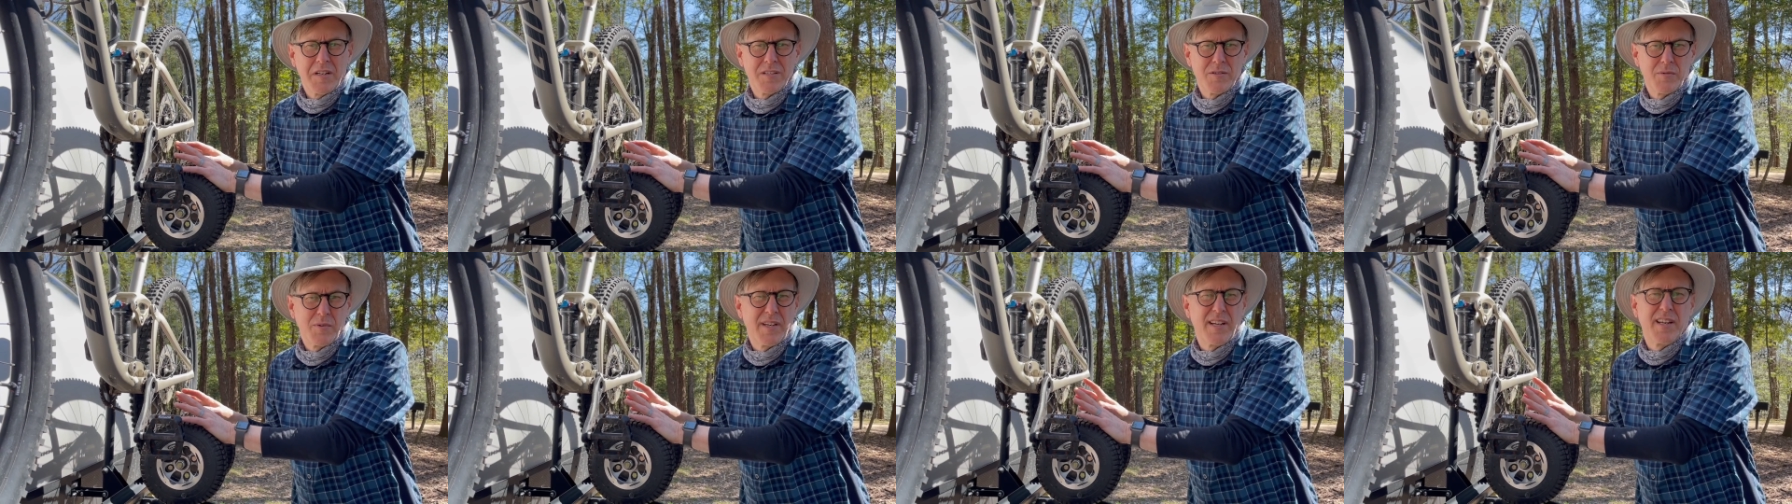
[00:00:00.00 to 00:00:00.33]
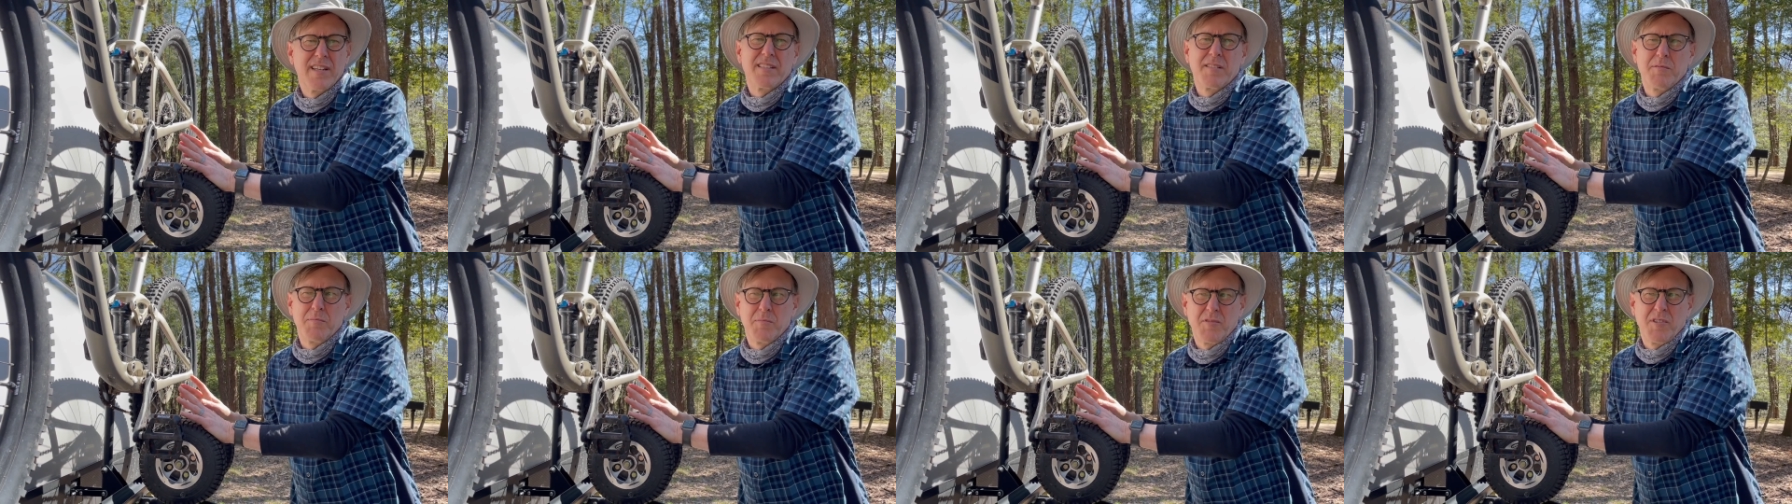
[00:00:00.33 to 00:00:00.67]
We
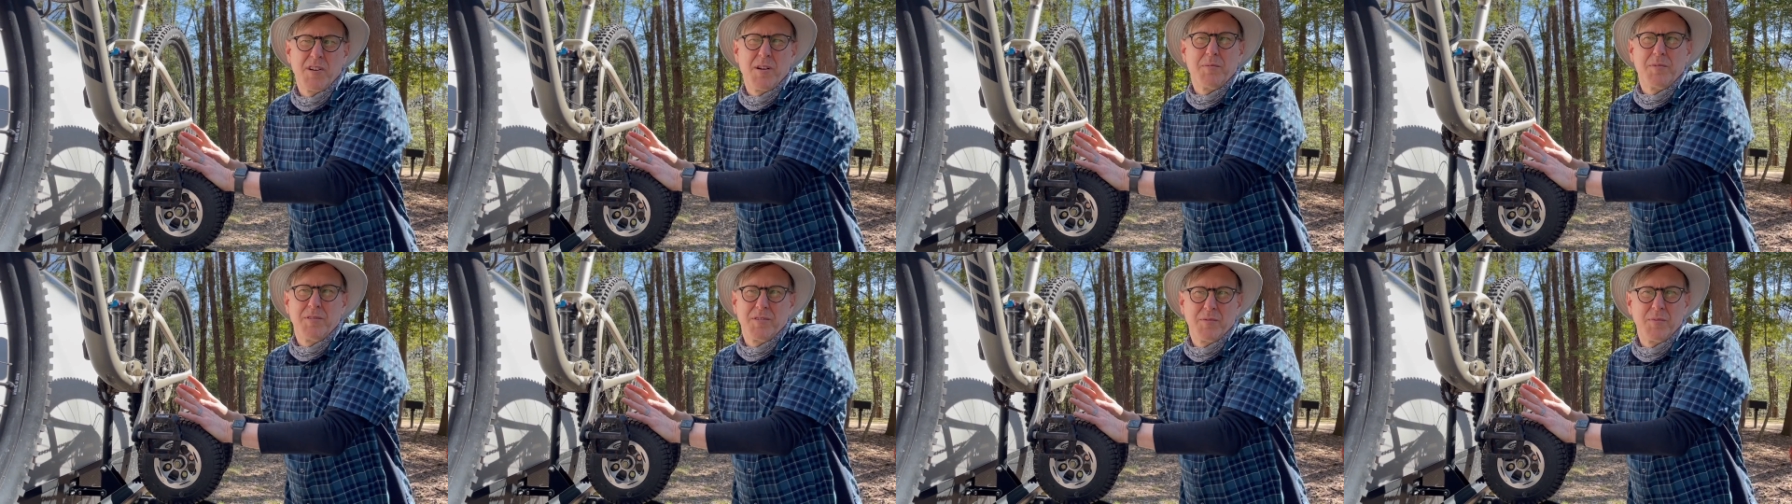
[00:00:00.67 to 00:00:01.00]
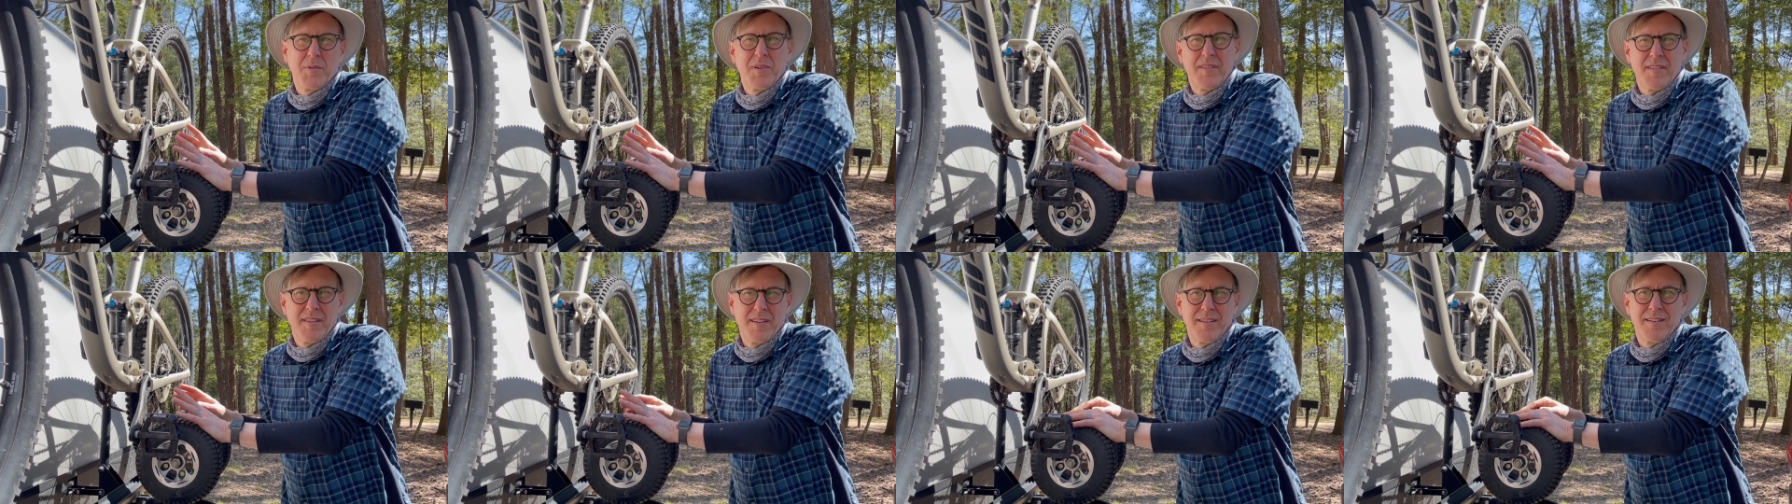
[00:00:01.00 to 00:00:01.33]
had some troubles
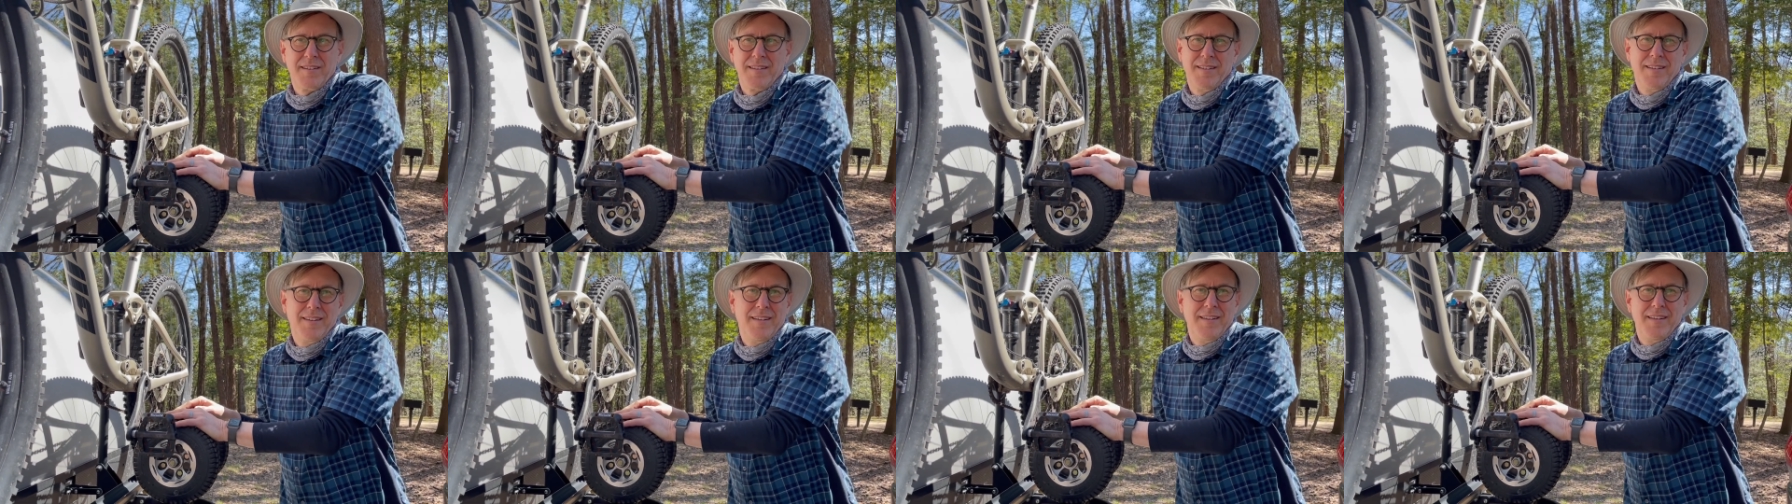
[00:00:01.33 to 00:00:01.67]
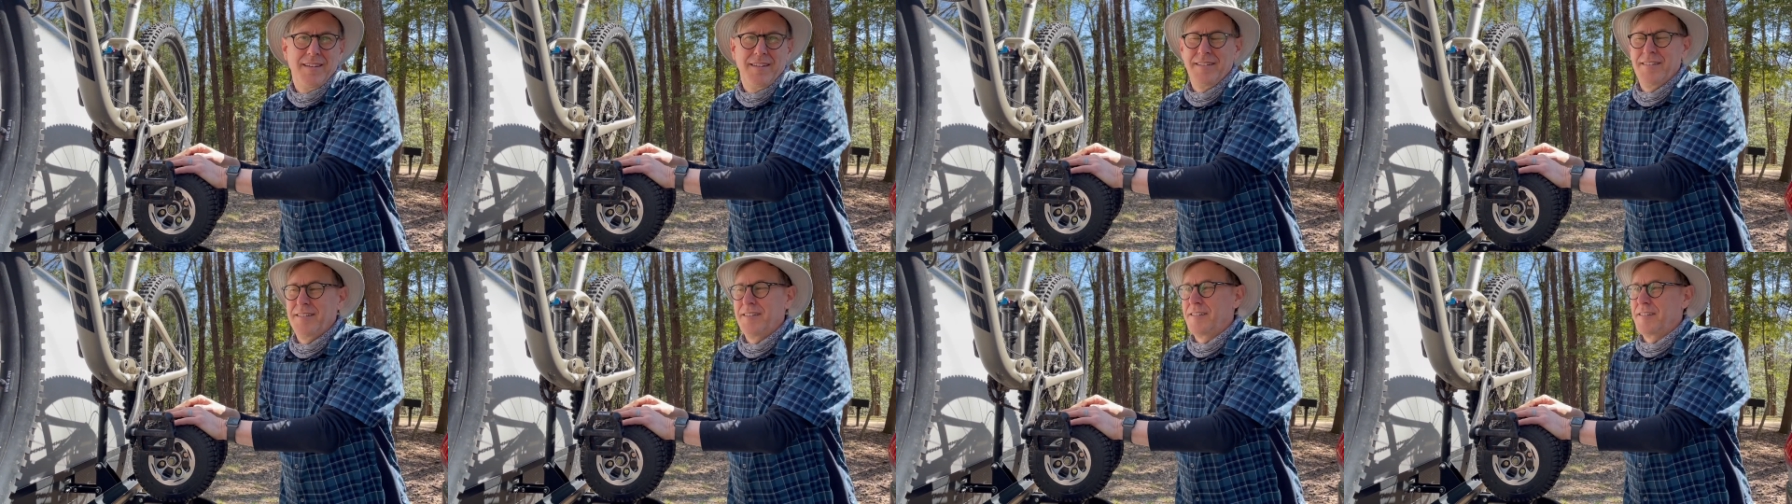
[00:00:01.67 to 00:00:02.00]
with it.
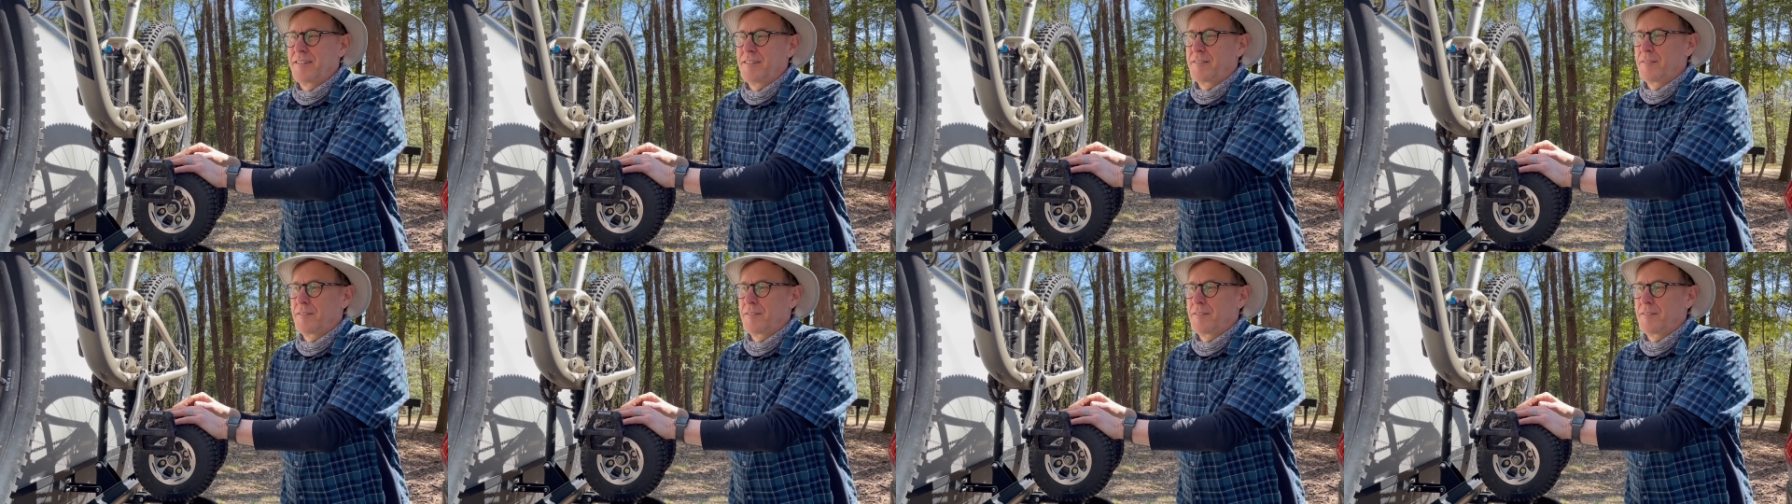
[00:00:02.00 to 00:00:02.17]
Uh,